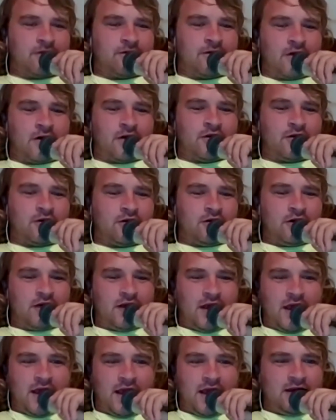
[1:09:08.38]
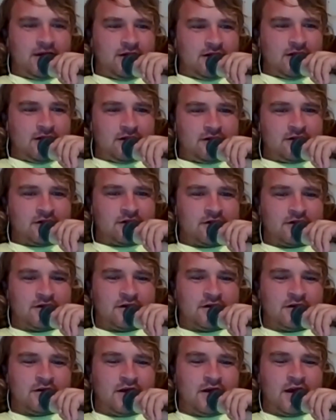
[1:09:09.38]
father hated it because it
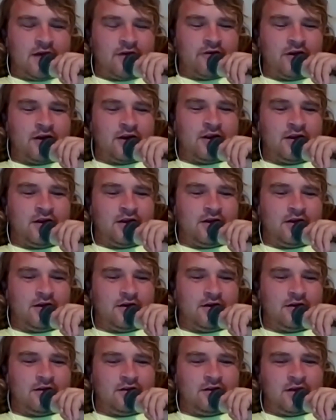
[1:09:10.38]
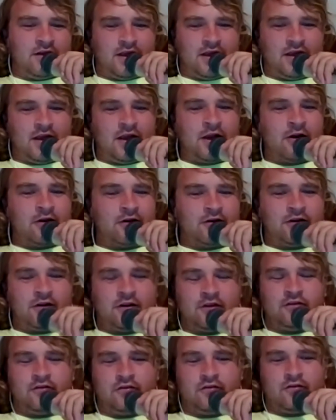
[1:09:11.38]
didn't have any like
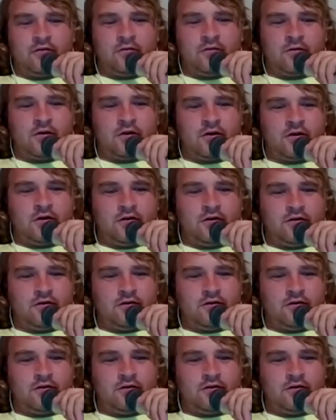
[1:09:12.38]
heritage or